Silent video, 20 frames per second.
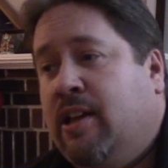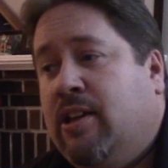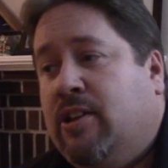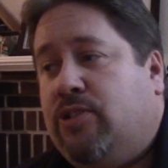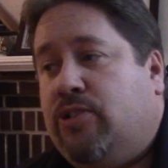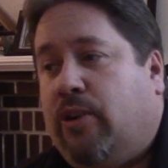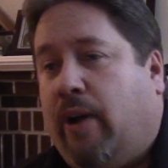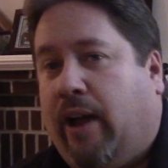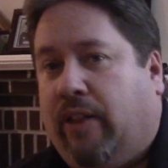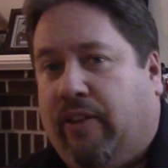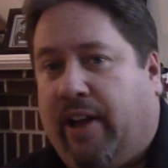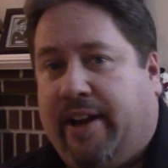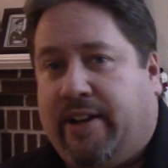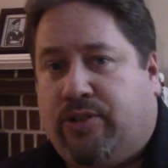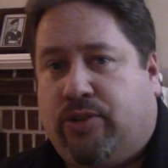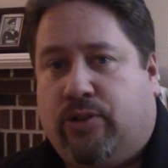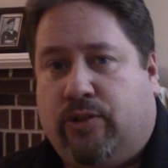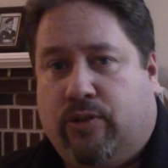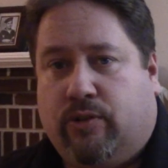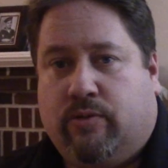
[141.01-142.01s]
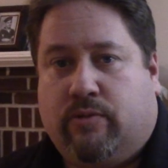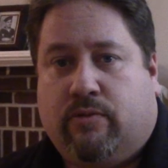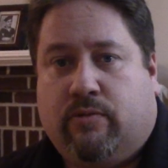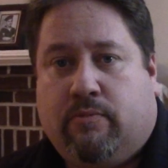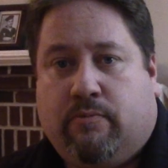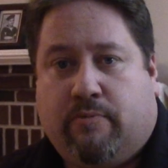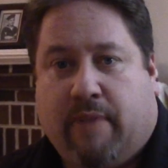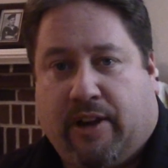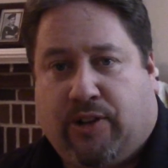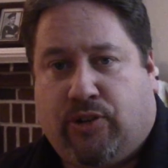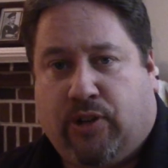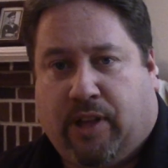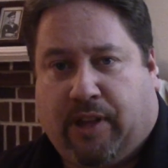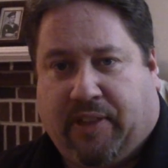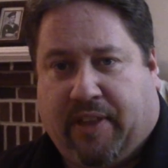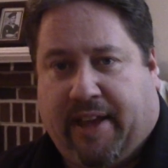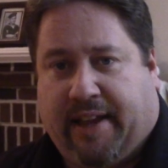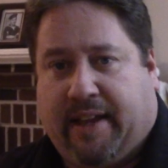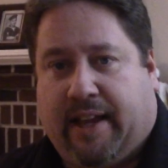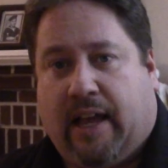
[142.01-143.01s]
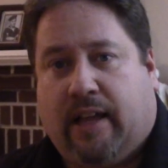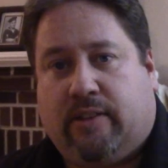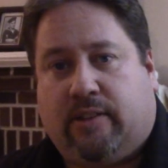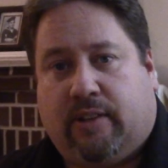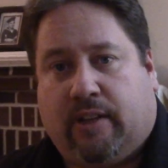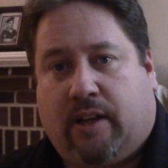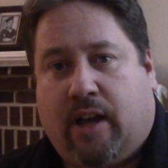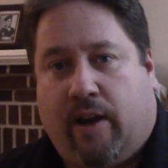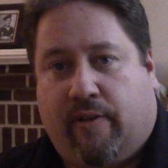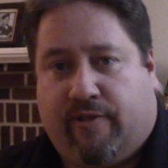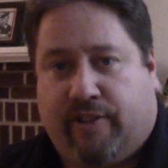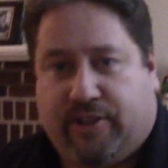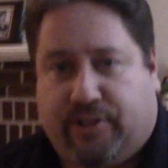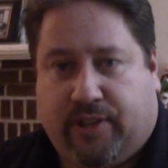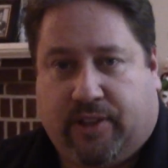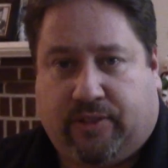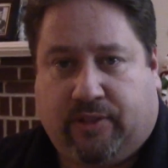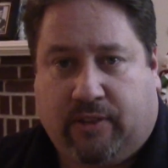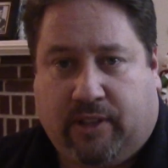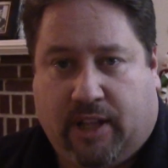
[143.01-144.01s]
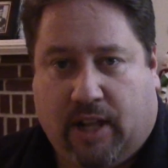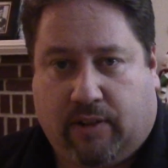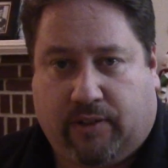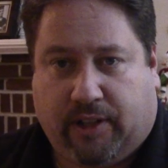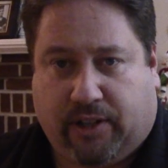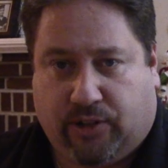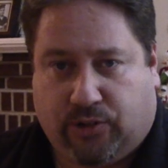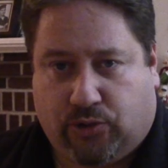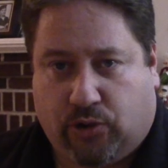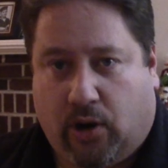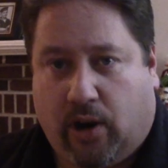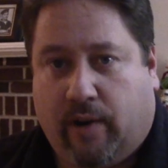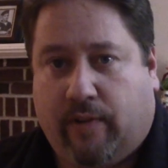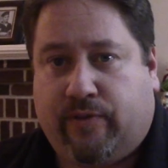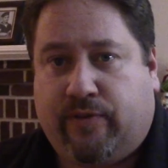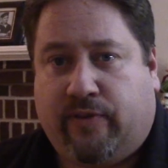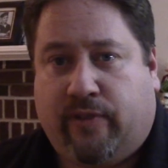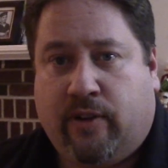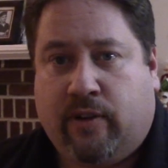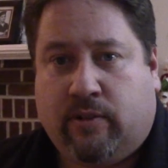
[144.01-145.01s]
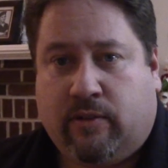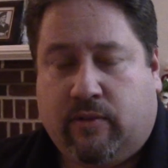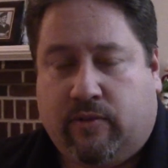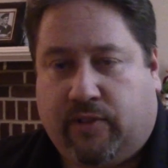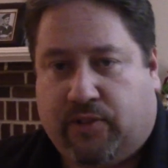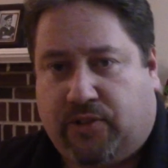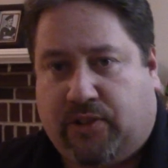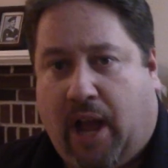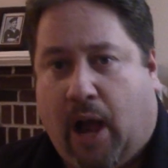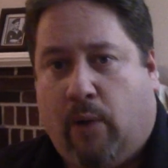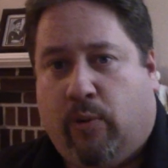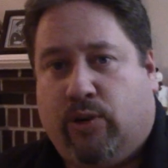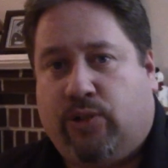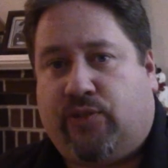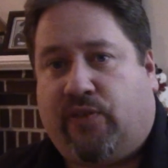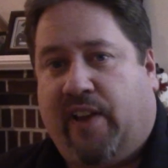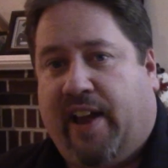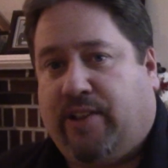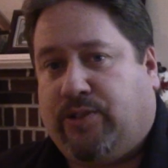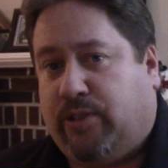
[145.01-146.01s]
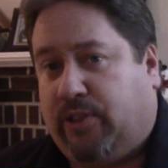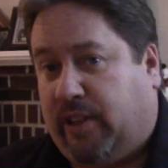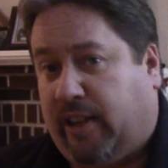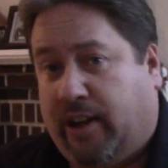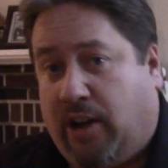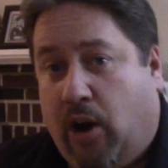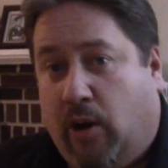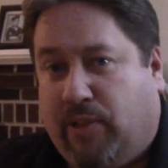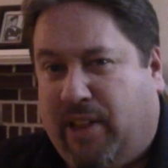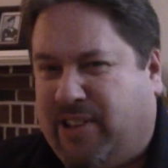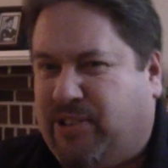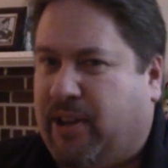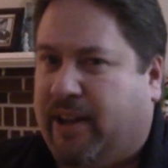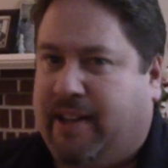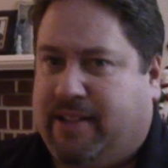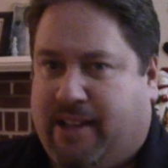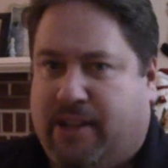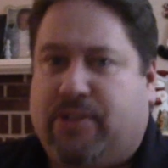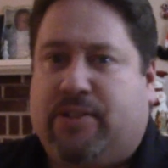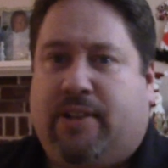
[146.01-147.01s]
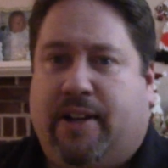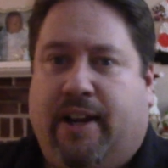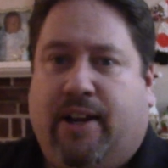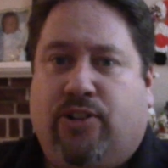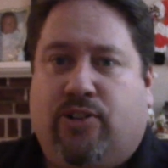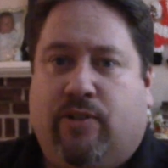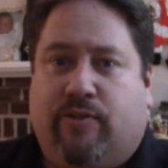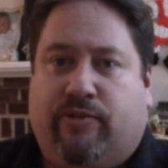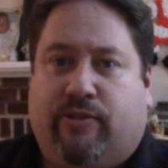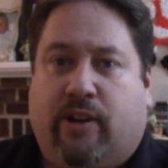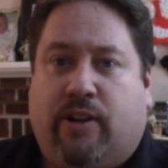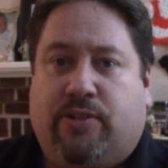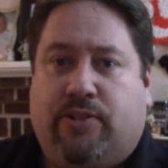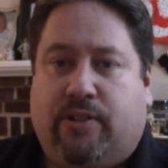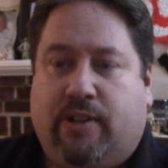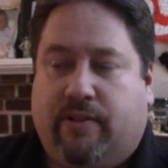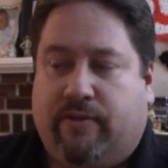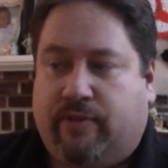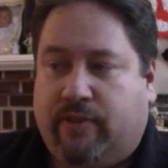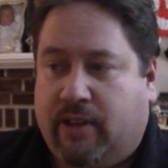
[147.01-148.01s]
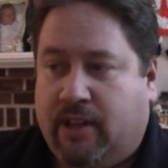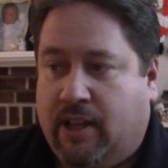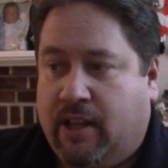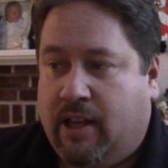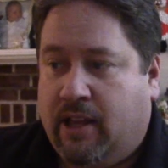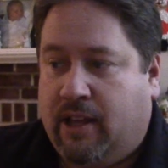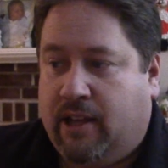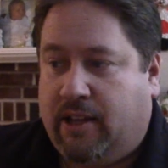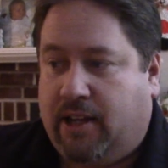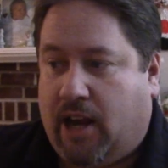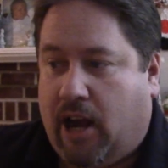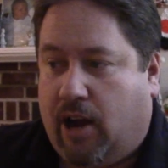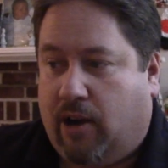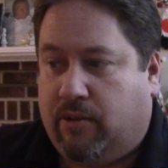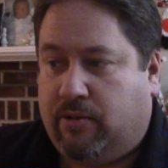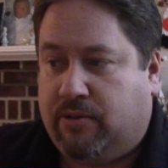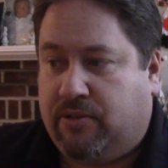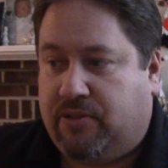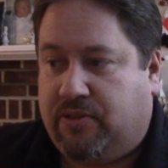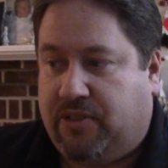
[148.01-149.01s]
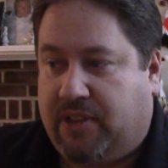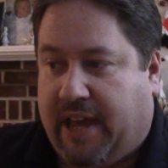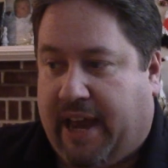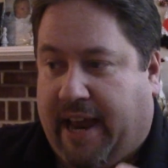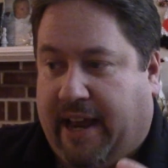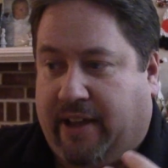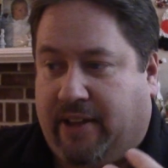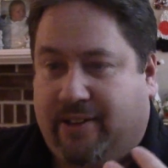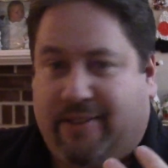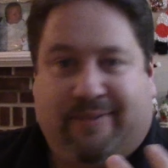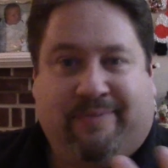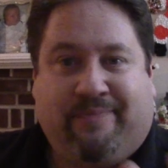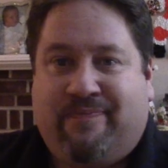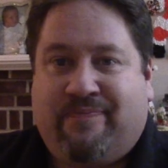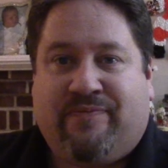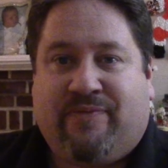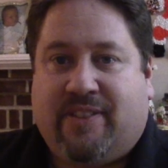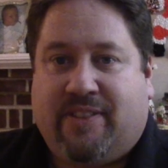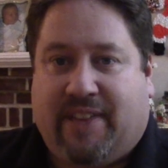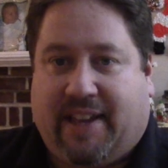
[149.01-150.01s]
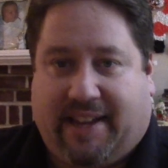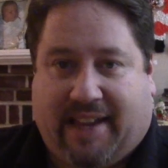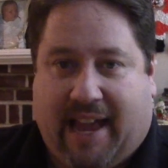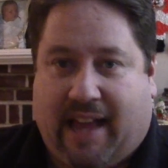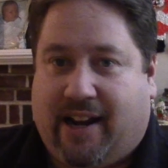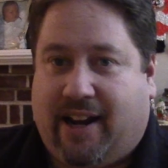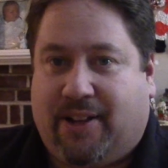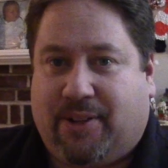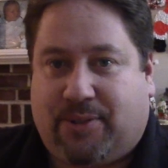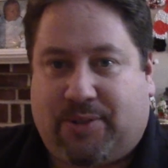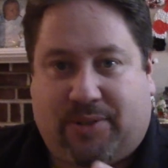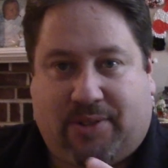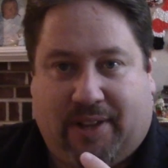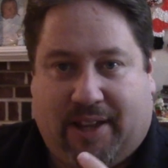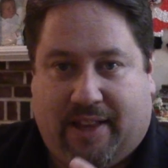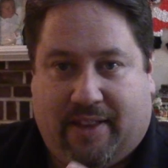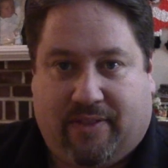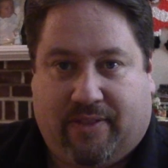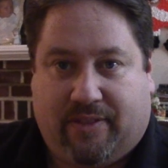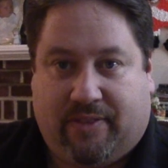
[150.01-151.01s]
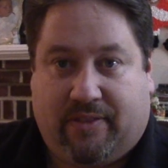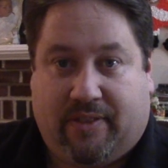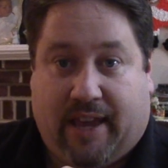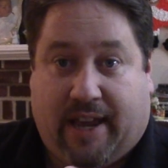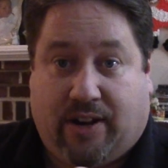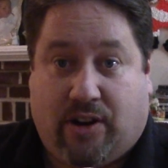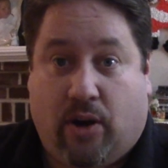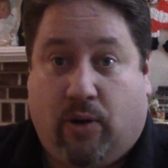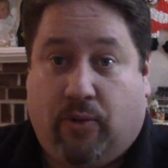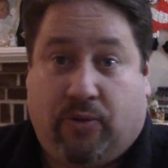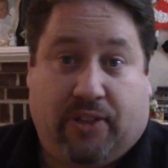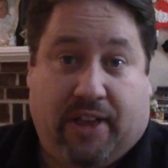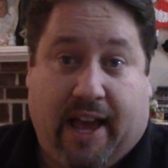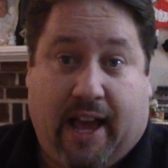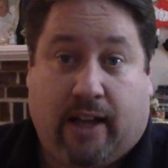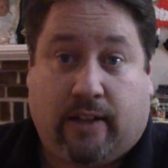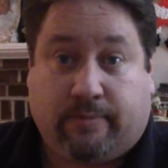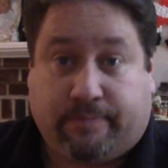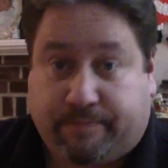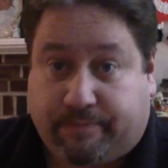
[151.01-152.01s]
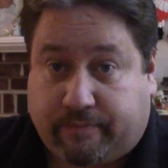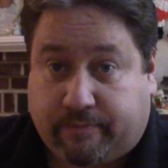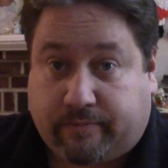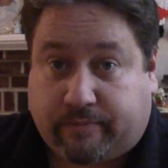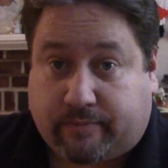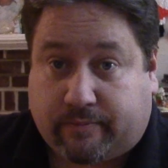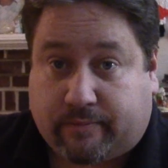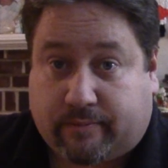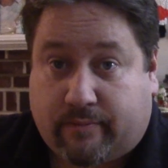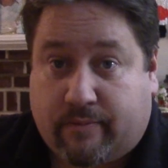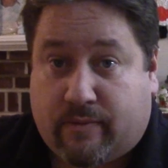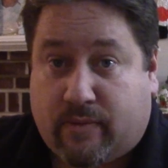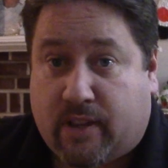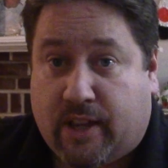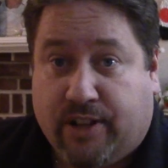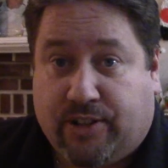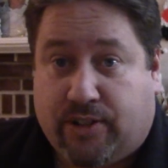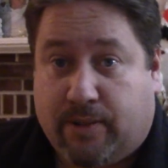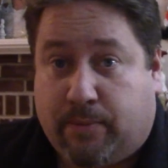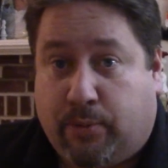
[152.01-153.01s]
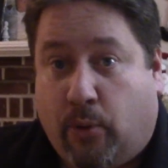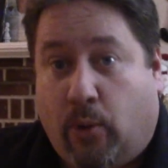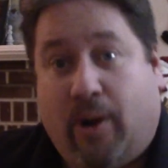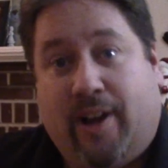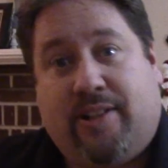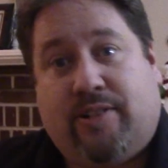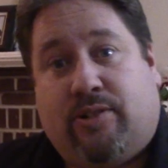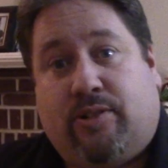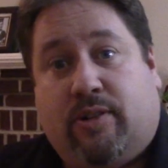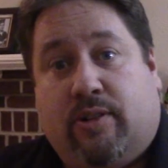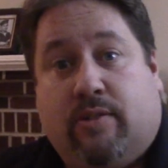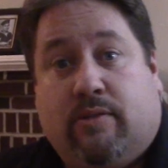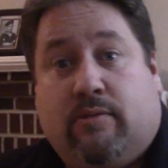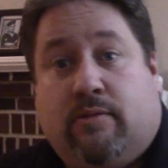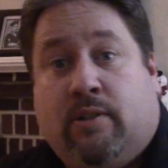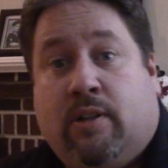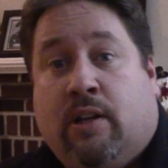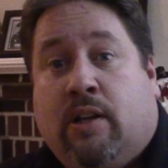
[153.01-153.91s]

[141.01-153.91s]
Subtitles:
So I like to make sure that they get the coverage that they deserve for Star Wars fans, so they know that's like a destination for us. If they get us, and they know that it's important to